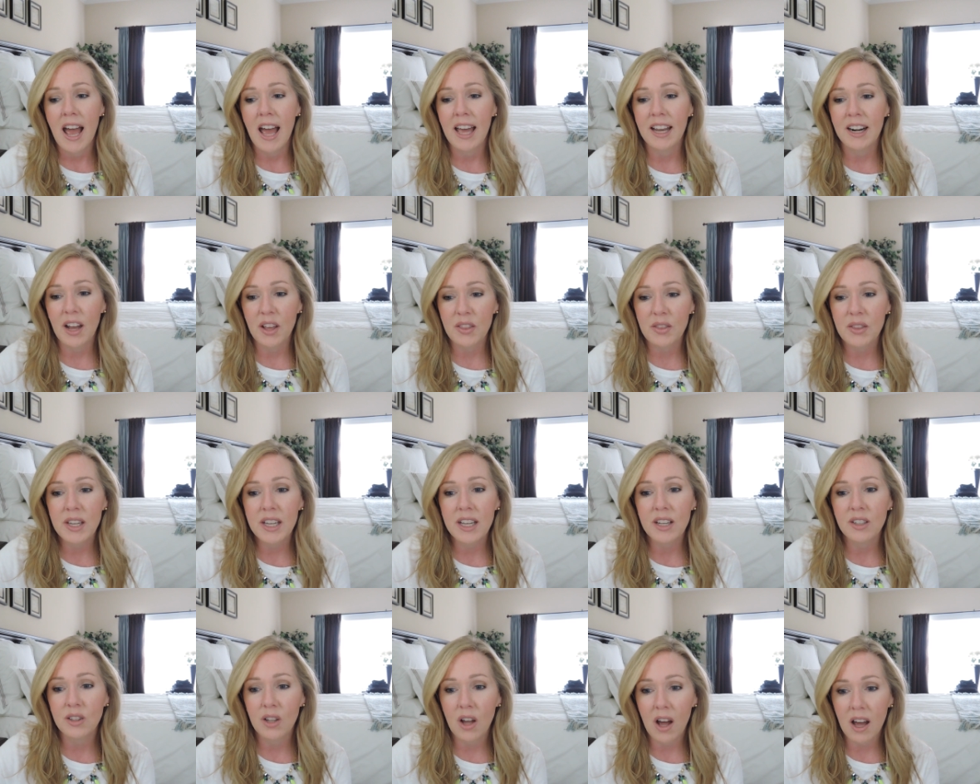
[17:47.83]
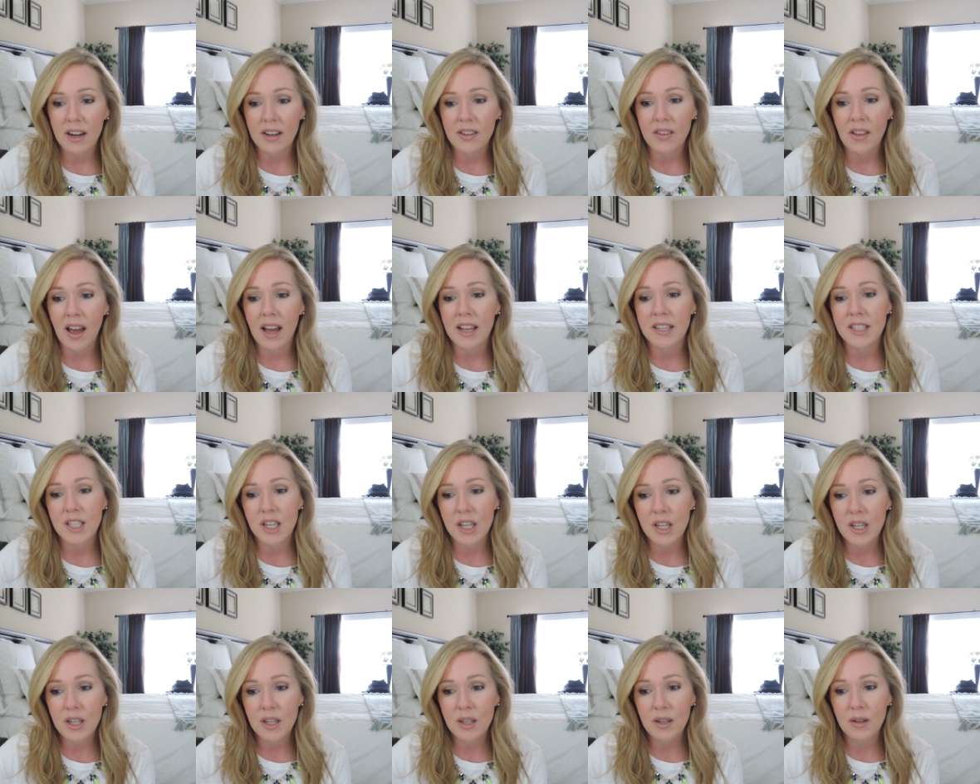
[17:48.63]
And I think a lot of that
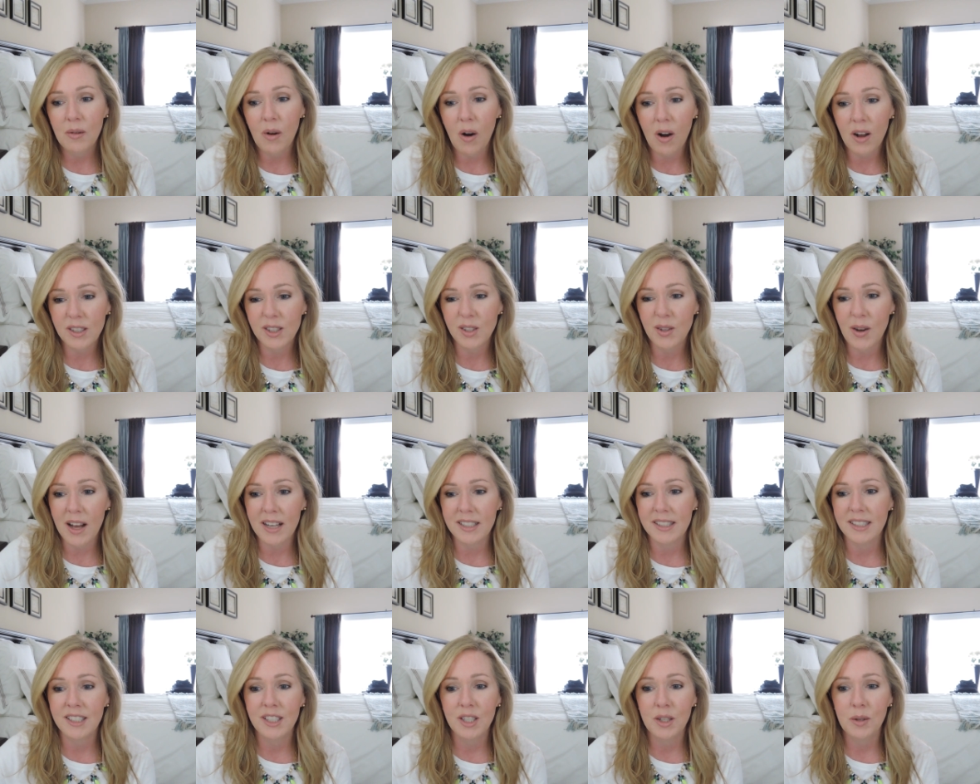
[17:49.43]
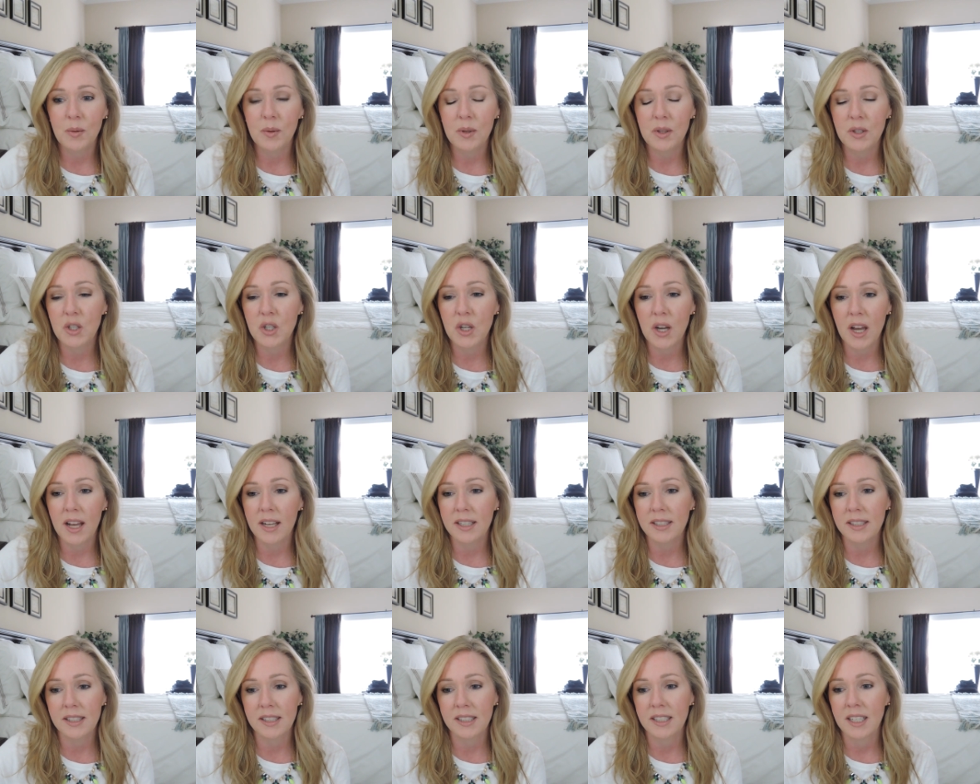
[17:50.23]
too also has to do with
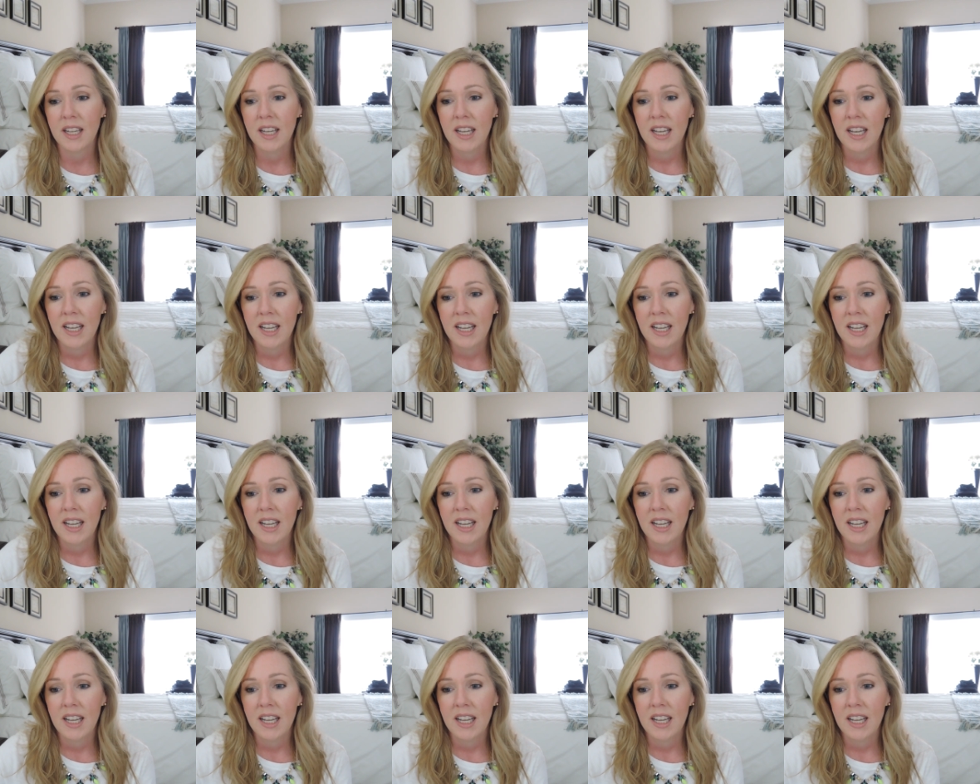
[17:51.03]
just,